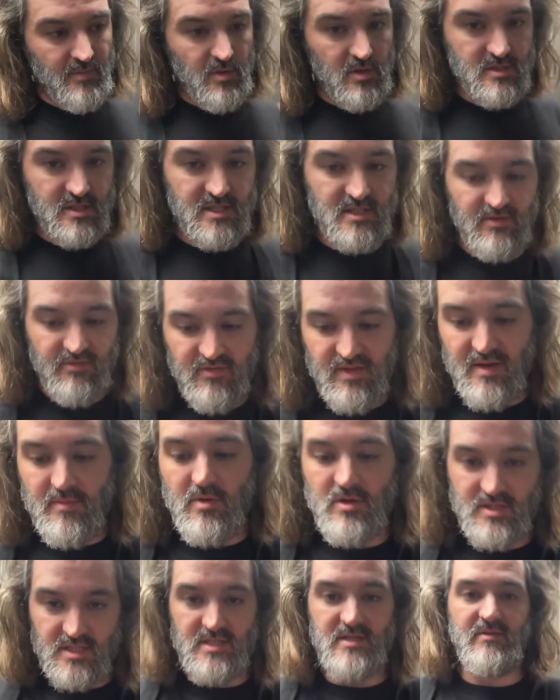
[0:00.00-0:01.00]
positive, think
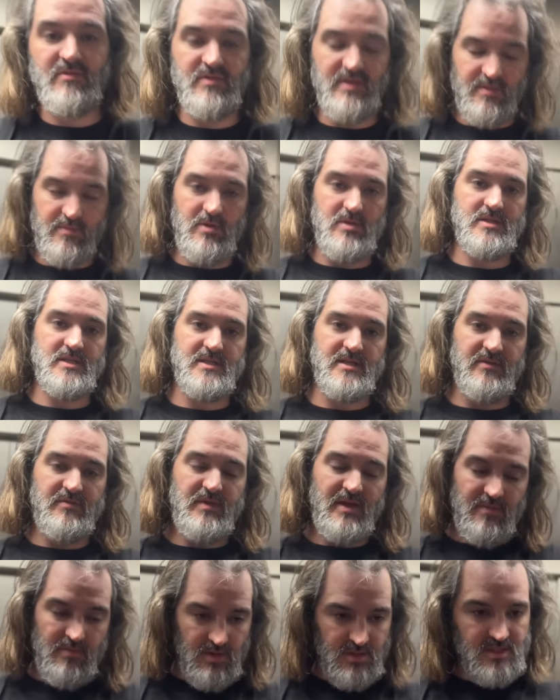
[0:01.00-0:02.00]
positive, think positive,
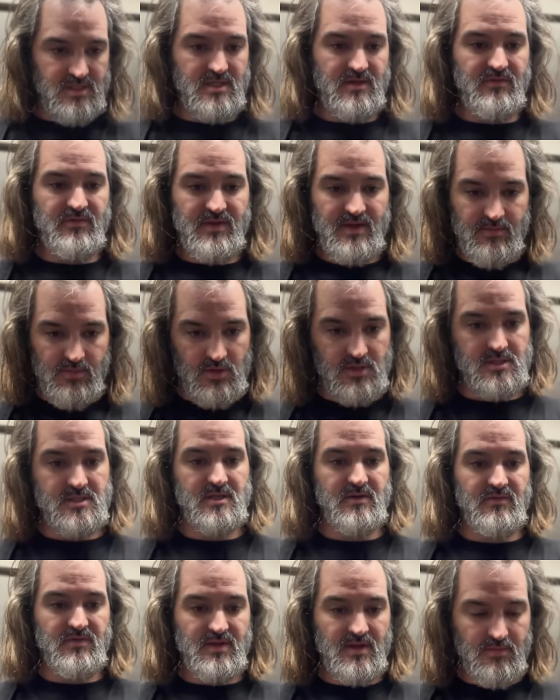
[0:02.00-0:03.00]
think positive, think
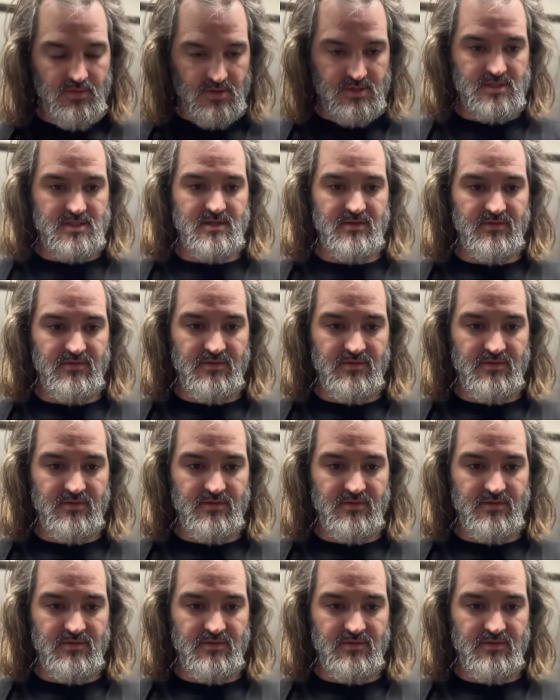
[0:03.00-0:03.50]
positive, think positive.